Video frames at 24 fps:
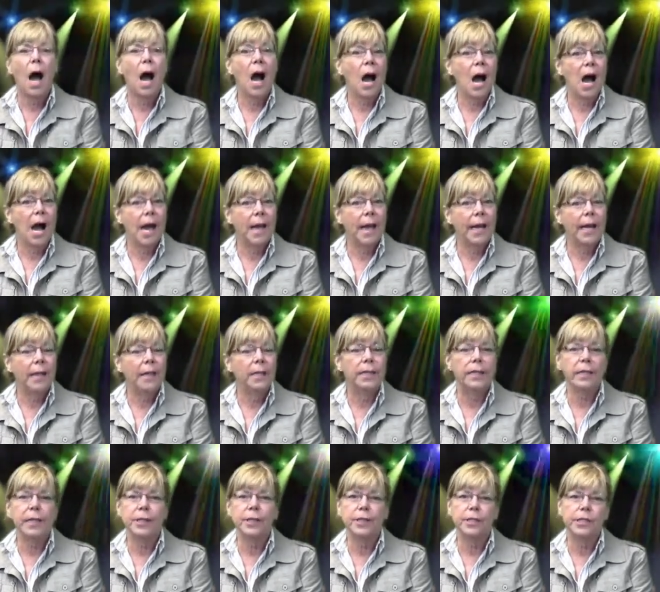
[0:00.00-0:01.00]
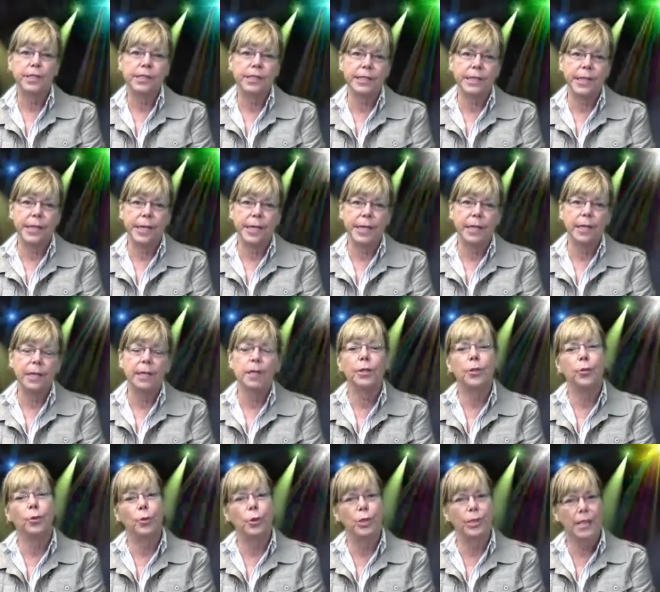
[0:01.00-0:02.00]
I neither sing
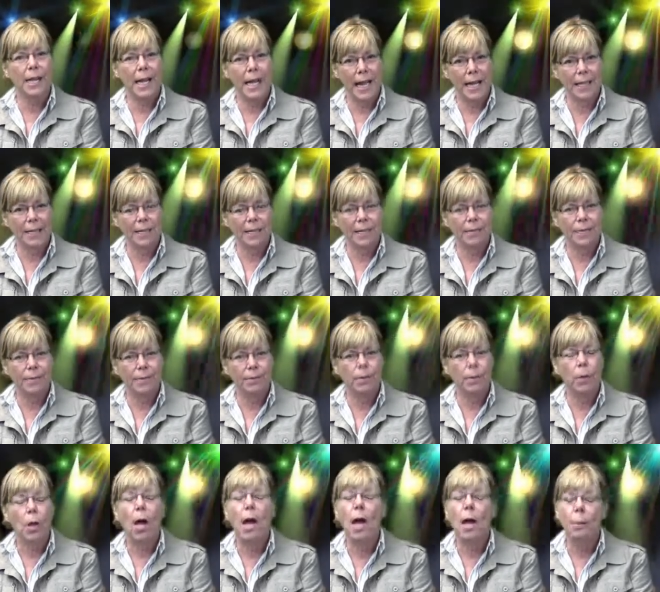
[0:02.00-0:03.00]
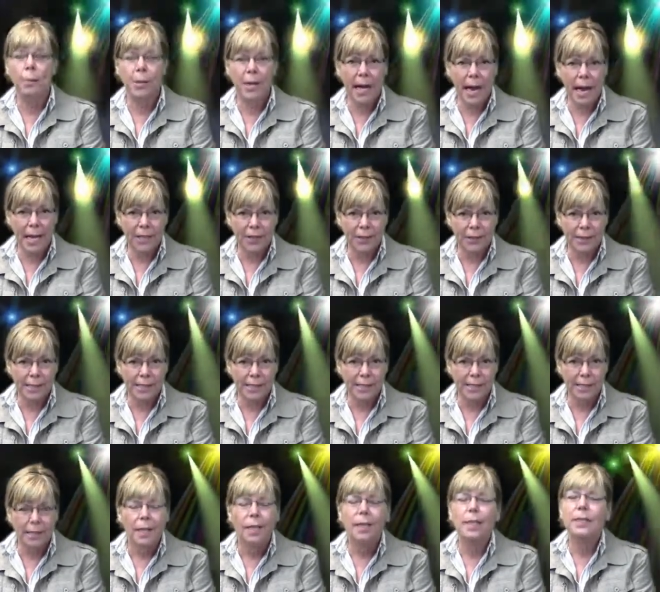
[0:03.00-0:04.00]
nor dance. I'm an actress.
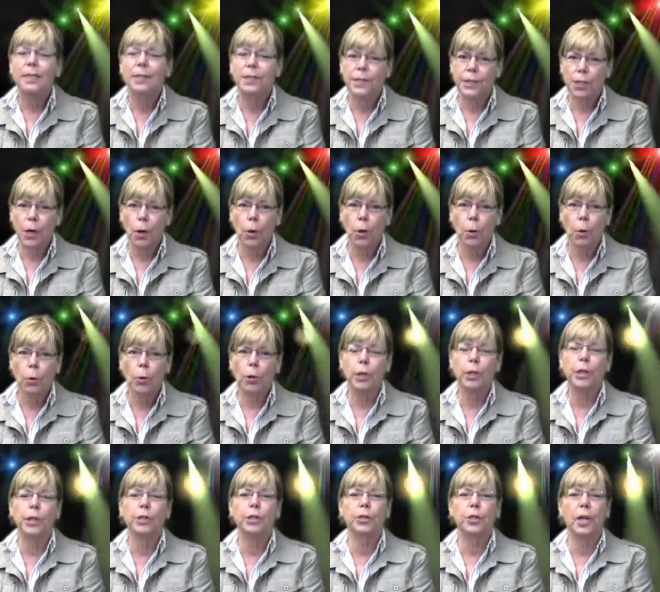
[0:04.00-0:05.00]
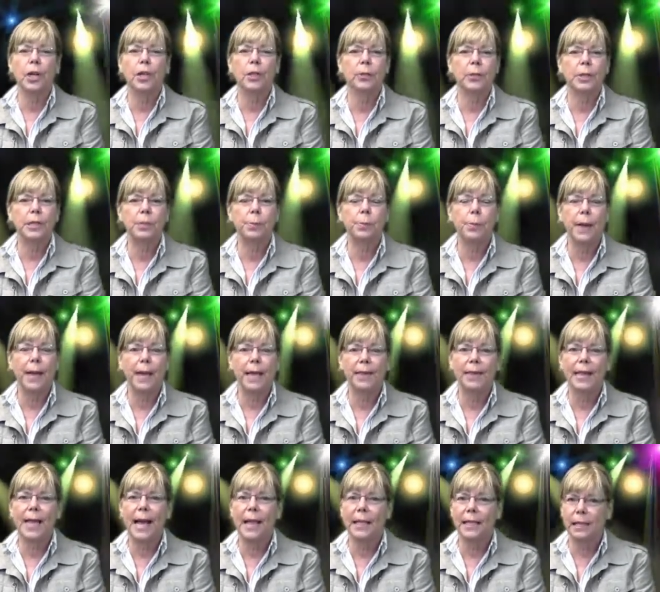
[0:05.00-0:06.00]
So we're going to try to
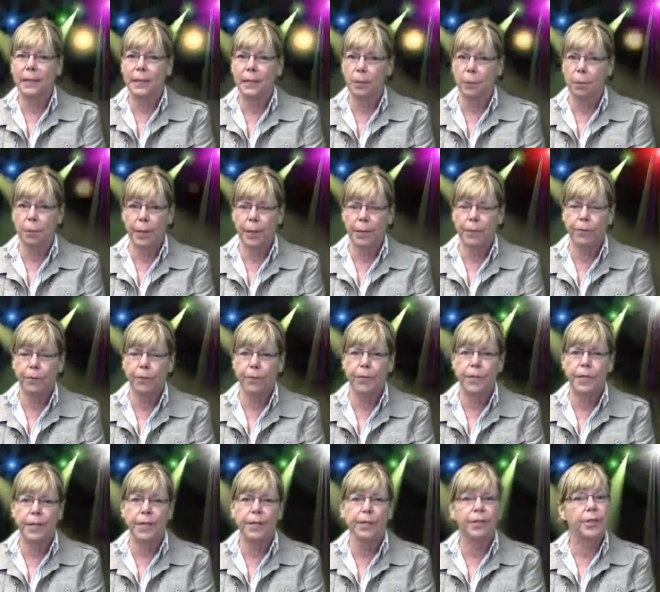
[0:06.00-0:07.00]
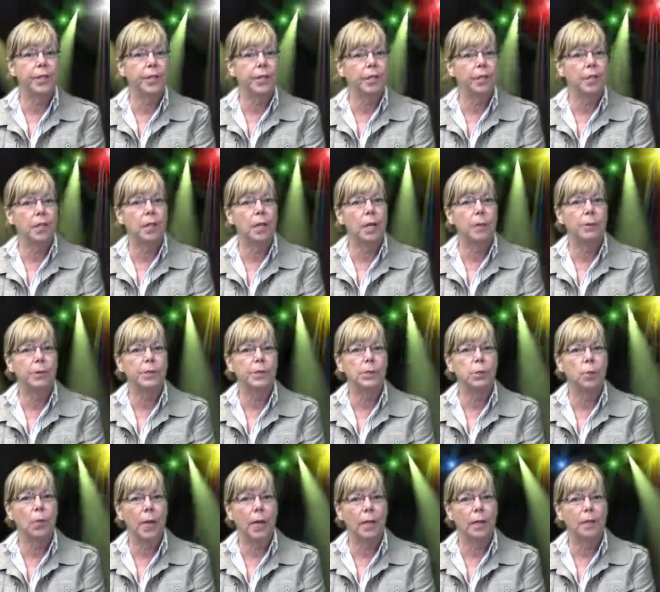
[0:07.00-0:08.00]
expand that a little bit for the theater club
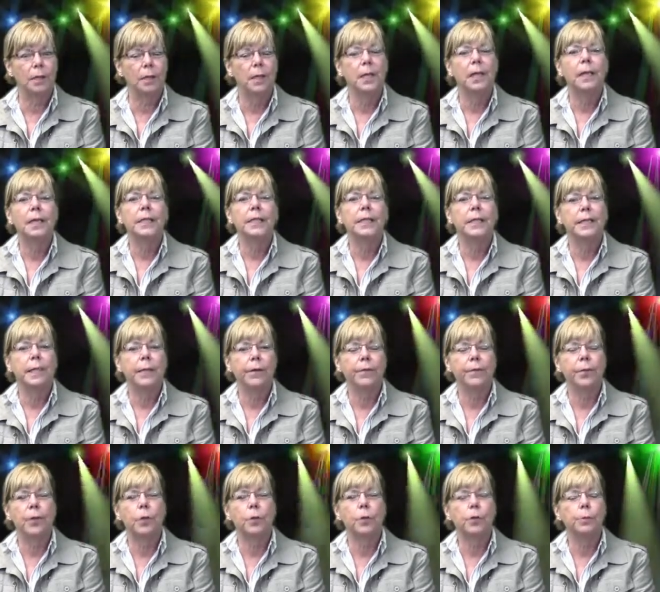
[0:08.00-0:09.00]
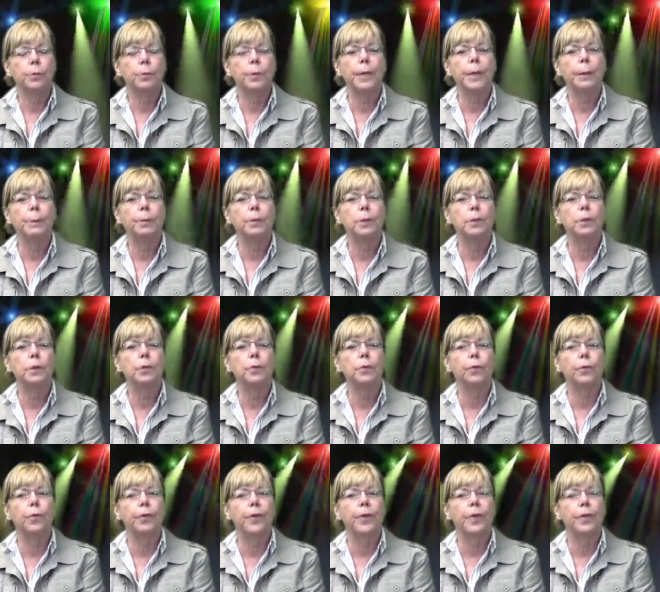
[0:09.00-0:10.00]
as well to give those people who
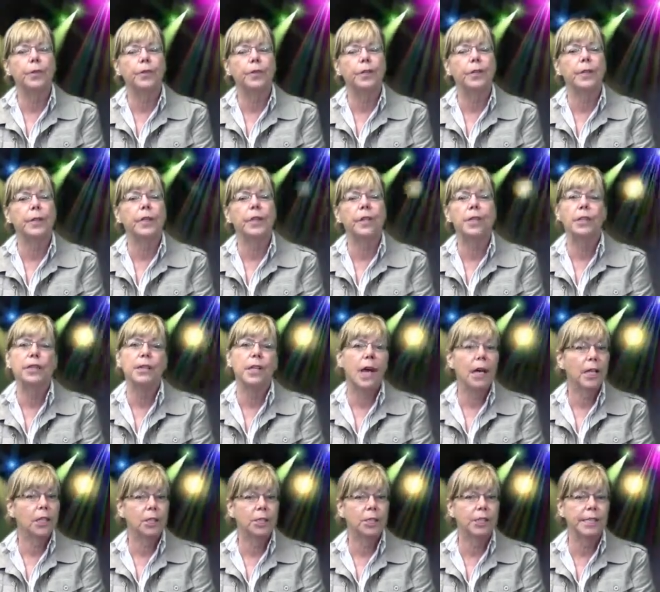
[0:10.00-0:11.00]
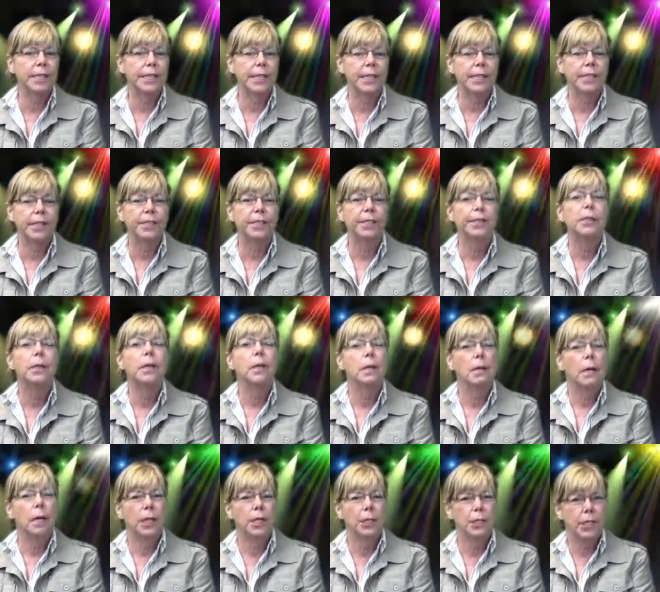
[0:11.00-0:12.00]
feel that there are not good singers
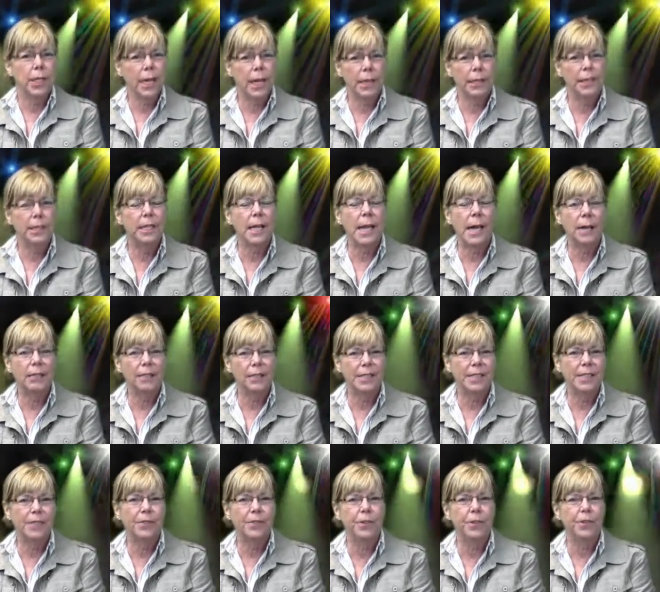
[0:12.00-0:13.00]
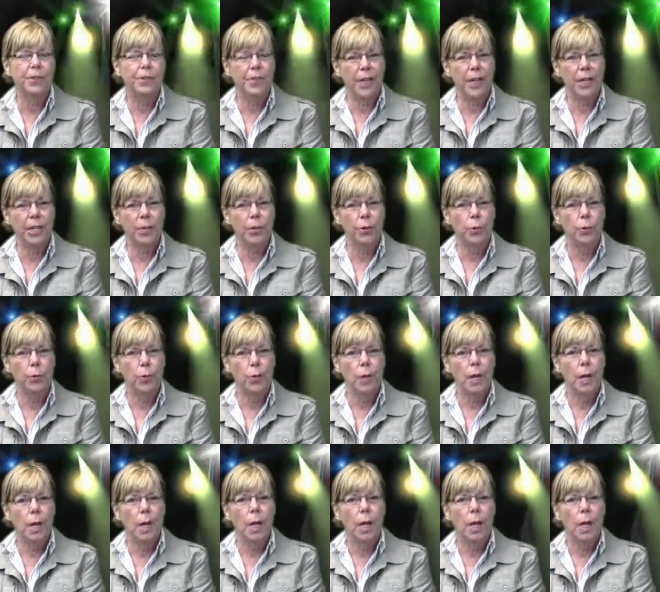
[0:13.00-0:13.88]
a chance to have a different venue.